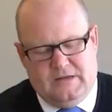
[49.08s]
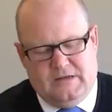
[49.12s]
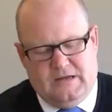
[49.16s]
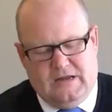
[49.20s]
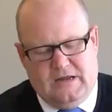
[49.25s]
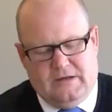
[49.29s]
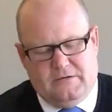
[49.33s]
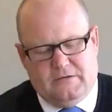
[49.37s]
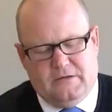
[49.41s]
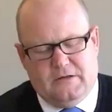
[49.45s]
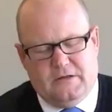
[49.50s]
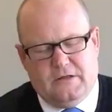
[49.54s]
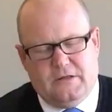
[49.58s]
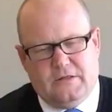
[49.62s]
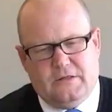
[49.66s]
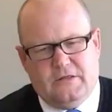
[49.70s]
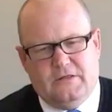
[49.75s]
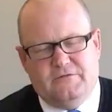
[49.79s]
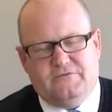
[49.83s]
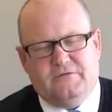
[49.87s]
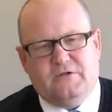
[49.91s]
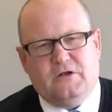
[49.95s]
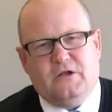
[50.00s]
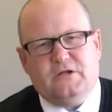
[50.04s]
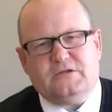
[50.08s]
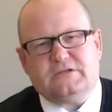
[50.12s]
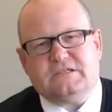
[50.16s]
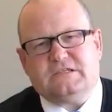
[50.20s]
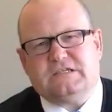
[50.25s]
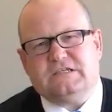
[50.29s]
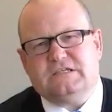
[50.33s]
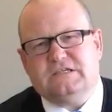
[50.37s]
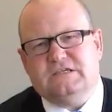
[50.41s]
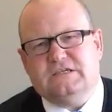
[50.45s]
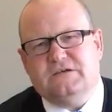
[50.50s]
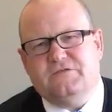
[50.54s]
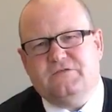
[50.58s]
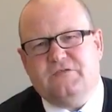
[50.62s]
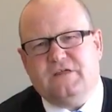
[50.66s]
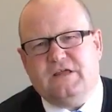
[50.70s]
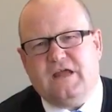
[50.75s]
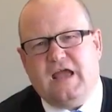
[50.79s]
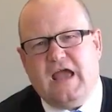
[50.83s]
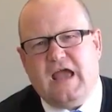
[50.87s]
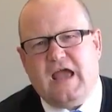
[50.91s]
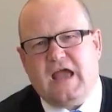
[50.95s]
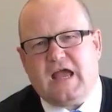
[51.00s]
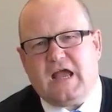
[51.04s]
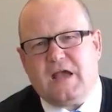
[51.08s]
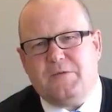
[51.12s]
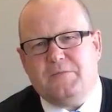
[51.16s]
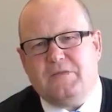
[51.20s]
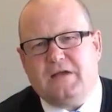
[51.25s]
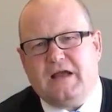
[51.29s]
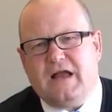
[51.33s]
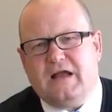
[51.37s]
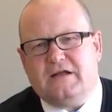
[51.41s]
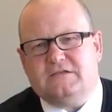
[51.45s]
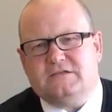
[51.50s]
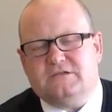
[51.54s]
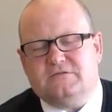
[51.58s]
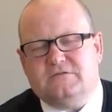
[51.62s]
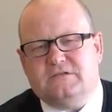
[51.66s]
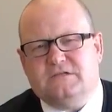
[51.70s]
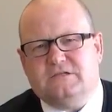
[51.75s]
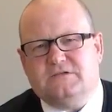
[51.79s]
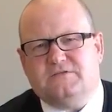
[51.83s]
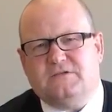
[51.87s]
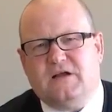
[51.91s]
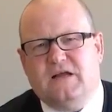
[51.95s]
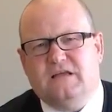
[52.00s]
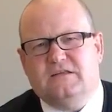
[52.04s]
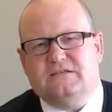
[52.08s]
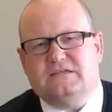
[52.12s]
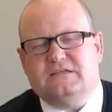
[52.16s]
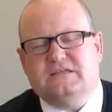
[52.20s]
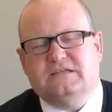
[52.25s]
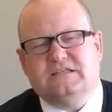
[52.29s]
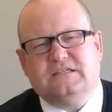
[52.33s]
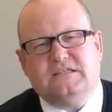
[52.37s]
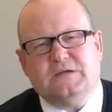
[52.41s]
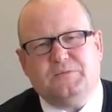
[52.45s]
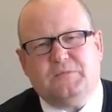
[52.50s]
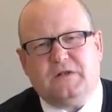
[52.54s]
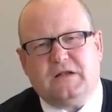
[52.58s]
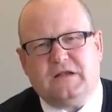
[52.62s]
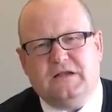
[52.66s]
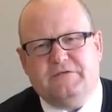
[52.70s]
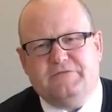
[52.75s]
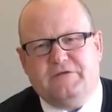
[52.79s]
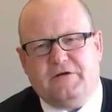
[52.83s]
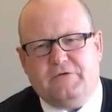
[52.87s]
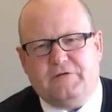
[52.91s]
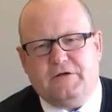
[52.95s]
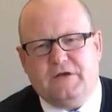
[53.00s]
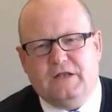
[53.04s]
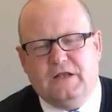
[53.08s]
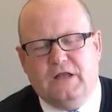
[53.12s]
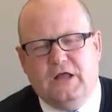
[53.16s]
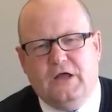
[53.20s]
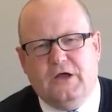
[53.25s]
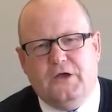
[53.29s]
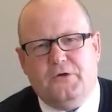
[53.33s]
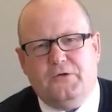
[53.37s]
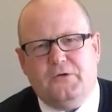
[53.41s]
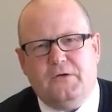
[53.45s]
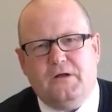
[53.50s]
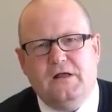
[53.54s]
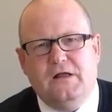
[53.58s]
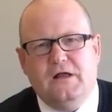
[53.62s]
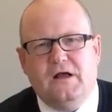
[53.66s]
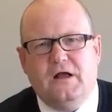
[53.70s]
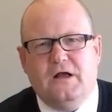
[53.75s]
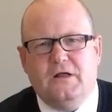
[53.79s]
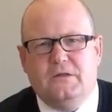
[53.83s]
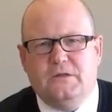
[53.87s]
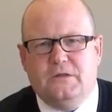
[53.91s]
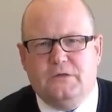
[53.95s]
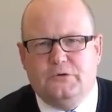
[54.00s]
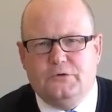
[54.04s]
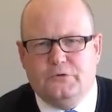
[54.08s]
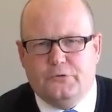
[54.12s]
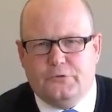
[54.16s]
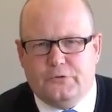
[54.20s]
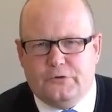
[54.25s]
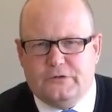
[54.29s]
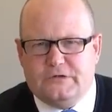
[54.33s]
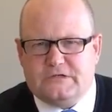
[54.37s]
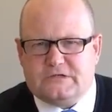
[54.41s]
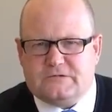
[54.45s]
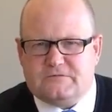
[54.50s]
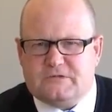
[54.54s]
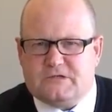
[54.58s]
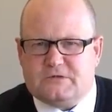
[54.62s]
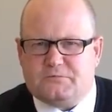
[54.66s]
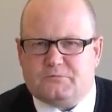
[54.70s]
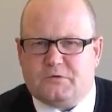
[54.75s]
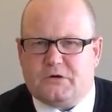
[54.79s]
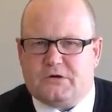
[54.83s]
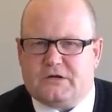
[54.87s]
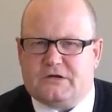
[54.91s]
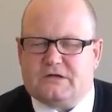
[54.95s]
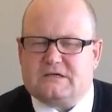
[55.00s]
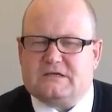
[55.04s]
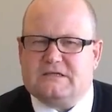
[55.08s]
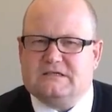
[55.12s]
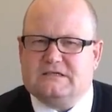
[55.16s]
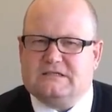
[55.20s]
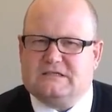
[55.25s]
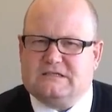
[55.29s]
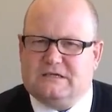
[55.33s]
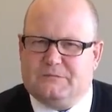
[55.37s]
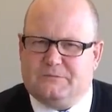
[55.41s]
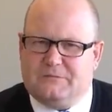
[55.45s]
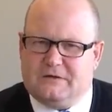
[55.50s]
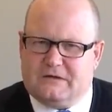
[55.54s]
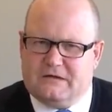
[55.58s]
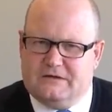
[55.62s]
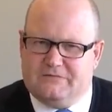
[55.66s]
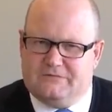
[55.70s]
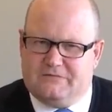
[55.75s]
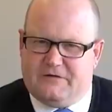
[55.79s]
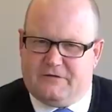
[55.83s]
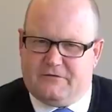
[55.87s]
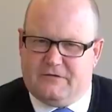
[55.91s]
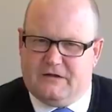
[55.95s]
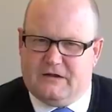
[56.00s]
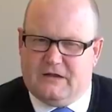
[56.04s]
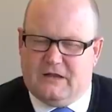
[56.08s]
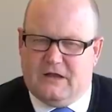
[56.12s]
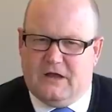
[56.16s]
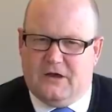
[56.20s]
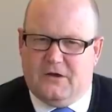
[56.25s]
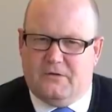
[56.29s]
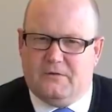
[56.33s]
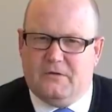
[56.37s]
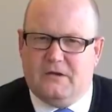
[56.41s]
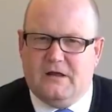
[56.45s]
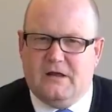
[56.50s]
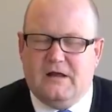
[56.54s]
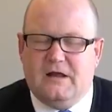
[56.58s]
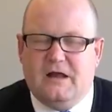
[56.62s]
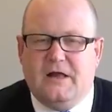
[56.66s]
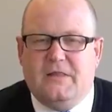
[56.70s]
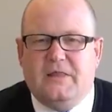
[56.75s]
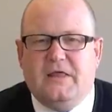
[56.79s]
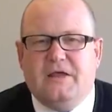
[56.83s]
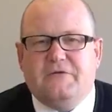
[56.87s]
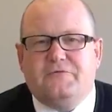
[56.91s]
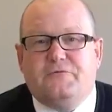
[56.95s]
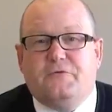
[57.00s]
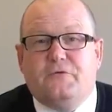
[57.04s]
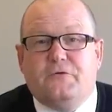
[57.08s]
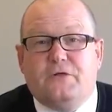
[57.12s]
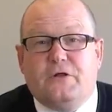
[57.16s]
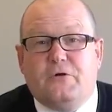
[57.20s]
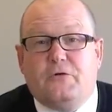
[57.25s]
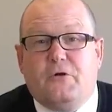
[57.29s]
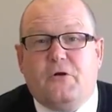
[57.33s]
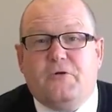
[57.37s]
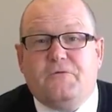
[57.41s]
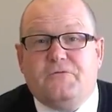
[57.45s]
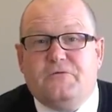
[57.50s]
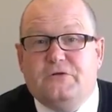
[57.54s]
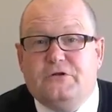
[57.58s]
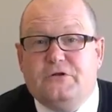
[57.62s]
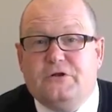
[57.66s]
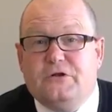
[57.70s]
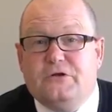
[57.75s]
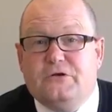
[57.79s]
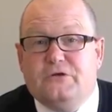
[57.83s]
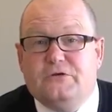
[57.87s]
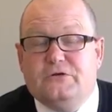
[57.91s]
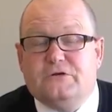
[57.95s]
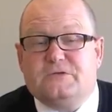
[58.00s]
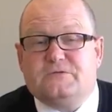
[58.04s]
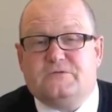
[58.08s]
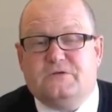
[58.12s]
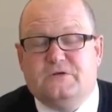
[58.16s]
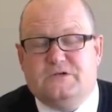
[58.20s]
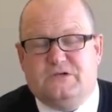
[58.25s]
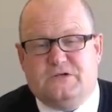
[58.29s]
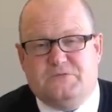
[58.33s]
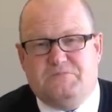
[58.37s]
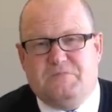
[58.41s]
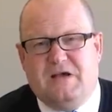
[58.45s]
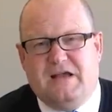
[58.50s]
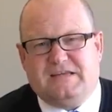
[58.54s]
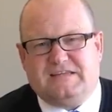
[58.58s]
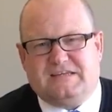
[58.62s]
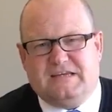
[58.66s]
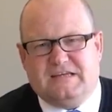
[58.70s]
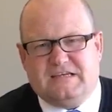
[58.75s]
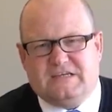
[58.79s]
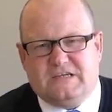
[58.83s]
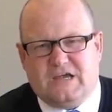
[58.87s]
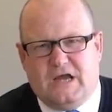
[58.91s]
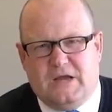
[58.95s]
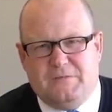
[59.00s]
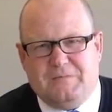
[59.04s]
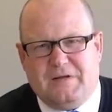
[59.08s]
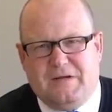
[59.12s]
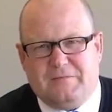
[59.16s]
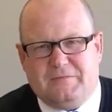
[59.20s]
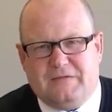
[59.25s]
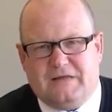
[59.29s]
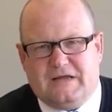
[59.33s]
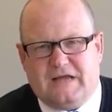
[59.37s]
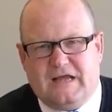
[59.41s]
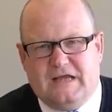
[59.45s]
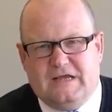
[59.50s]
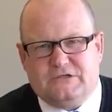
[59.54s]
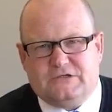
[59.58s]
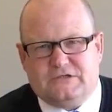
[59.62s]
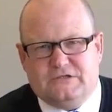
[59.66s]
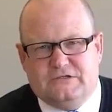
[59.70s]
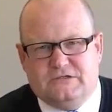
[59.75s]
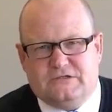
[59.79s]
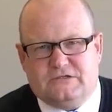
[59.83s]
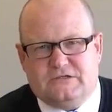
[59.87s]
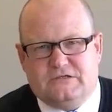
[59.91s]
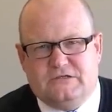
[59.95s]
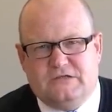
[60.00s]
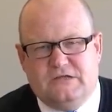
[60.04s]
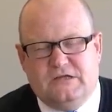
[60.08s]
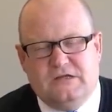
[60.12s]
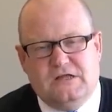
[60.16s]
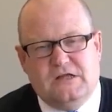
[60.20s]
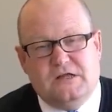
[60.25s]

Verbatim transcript: Now, the velocity of the air coming out of these fans is typically very low and the noise of this product is typically very low and therefore they're often used for domestic type applications